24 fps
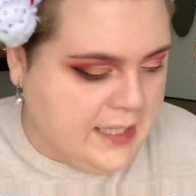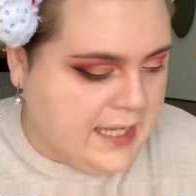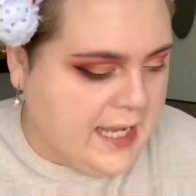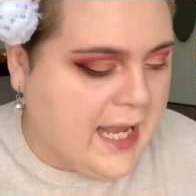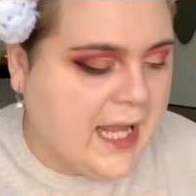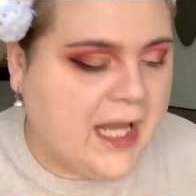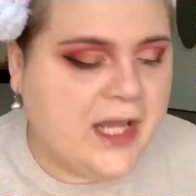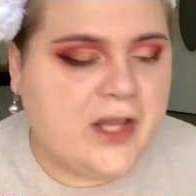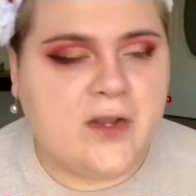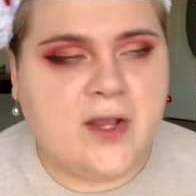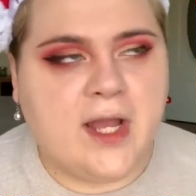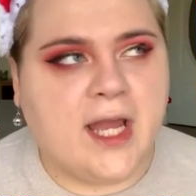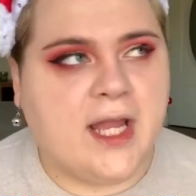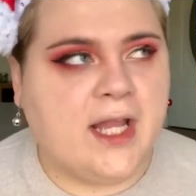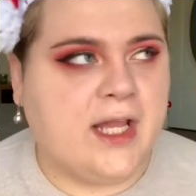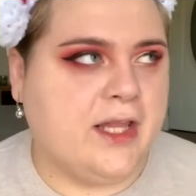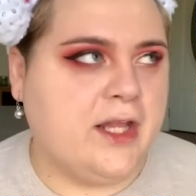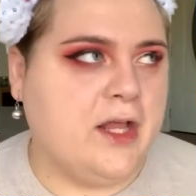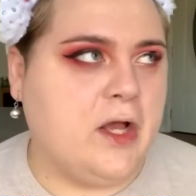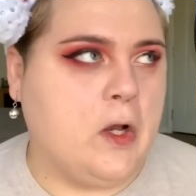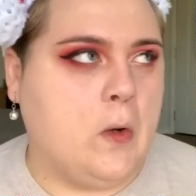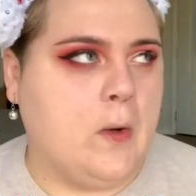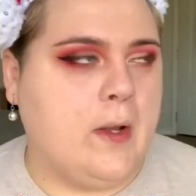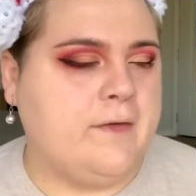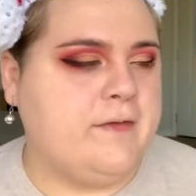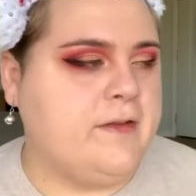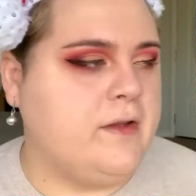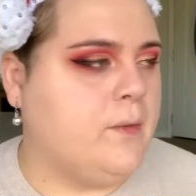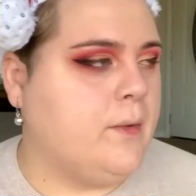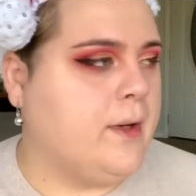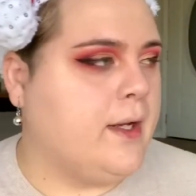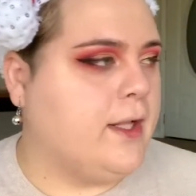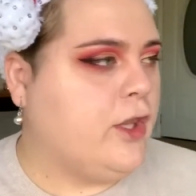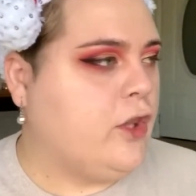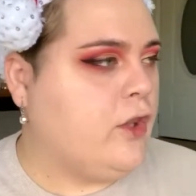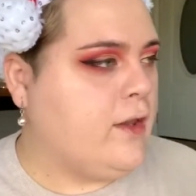As you guys know, if you
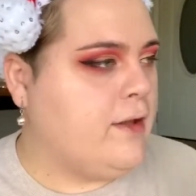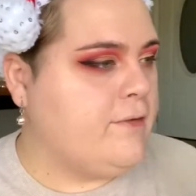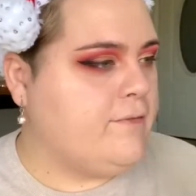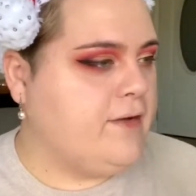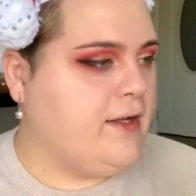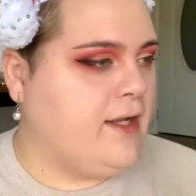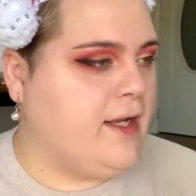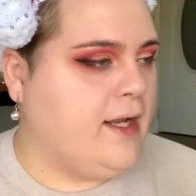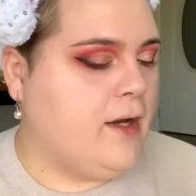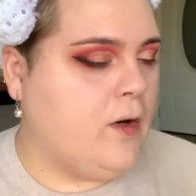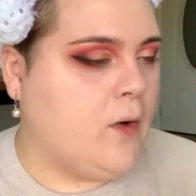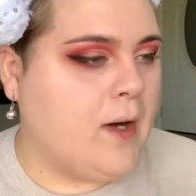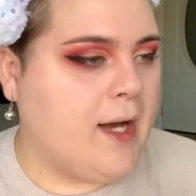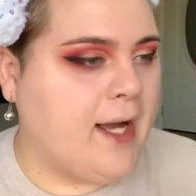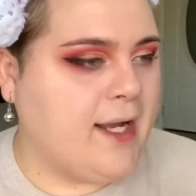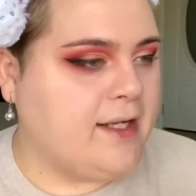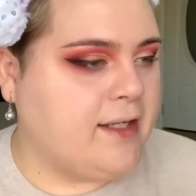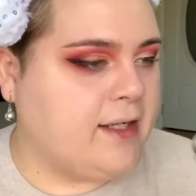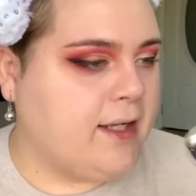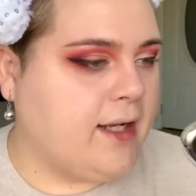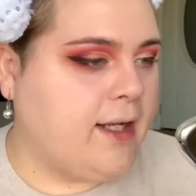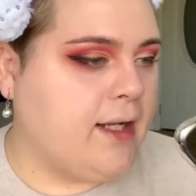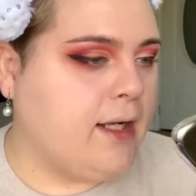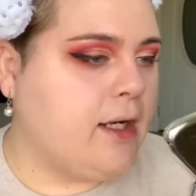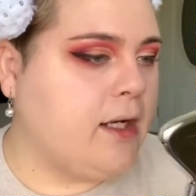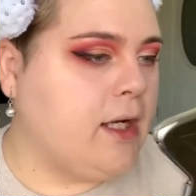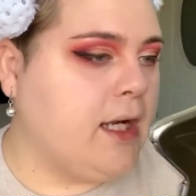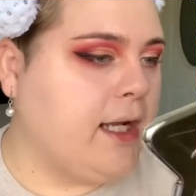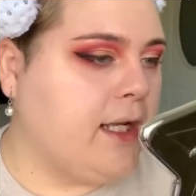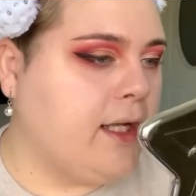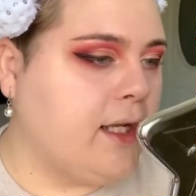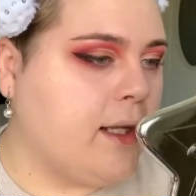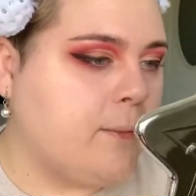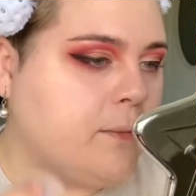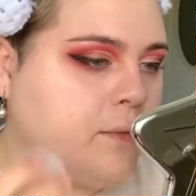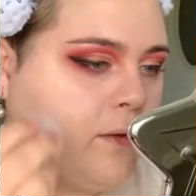watched that video, I did
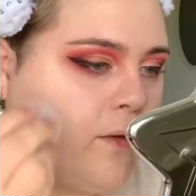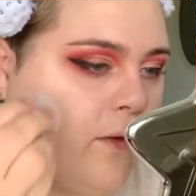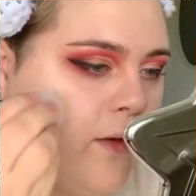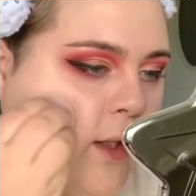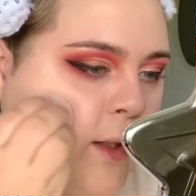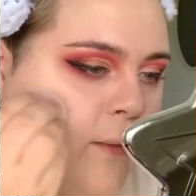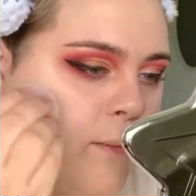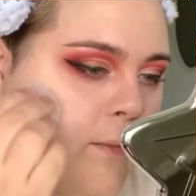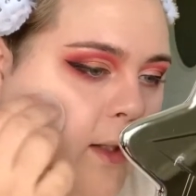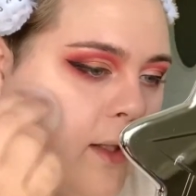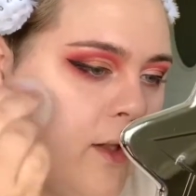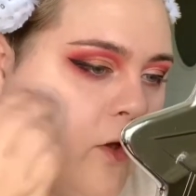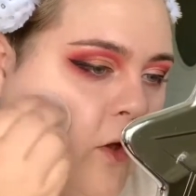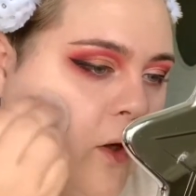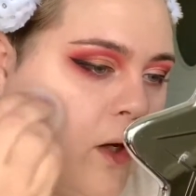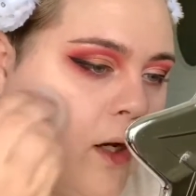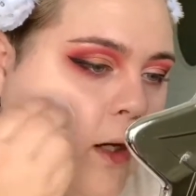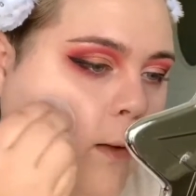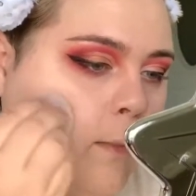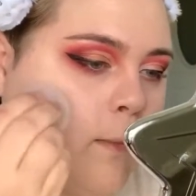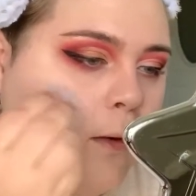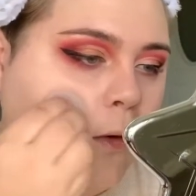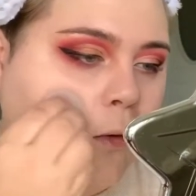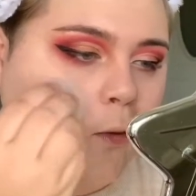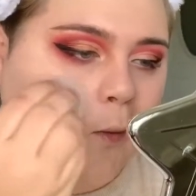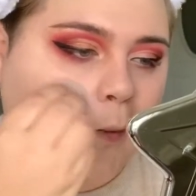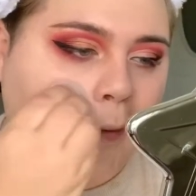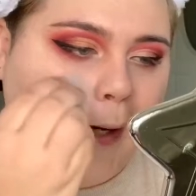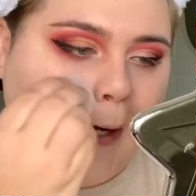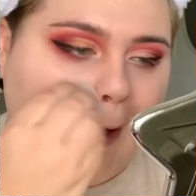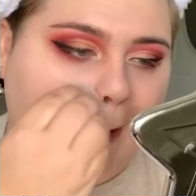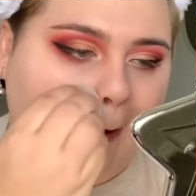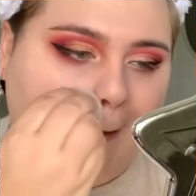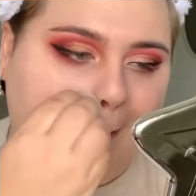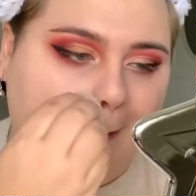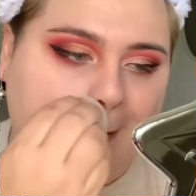end up losing my job
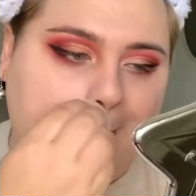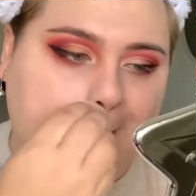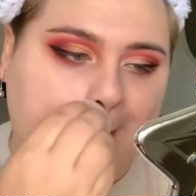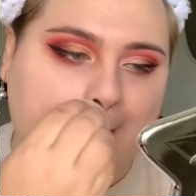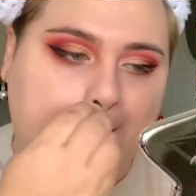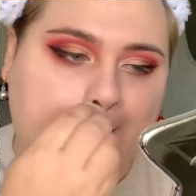around